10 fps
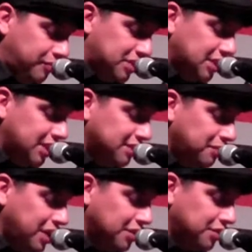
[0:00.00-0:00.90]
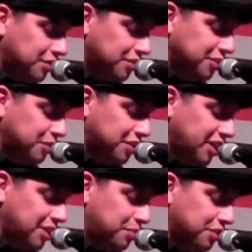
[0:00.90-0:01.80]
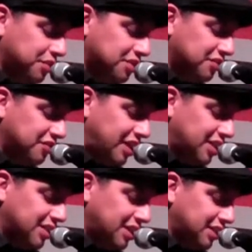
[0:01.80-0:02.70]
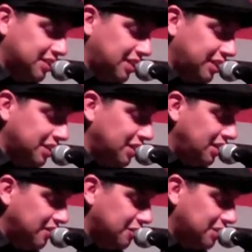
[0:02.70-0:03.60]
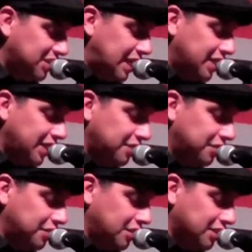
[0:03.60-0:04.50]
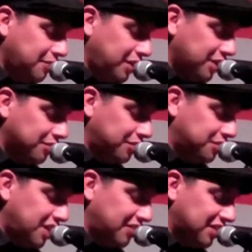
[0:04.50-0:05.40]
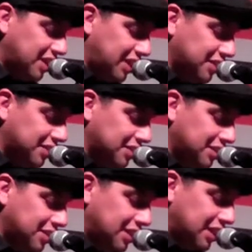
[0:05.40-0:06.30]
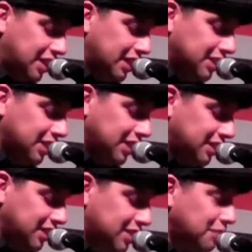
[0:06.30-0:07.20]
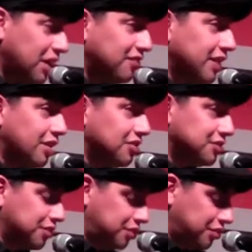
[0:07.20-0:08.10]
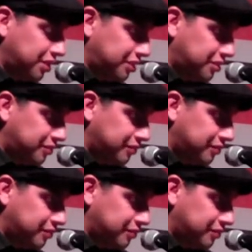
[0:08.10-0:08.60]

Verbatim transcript: Besides a mandatory bouquet purchased for Valentine's Day from a sad eyed girl on a Peck Road traffic island, Galleta had yet to buy flowers for Joyce.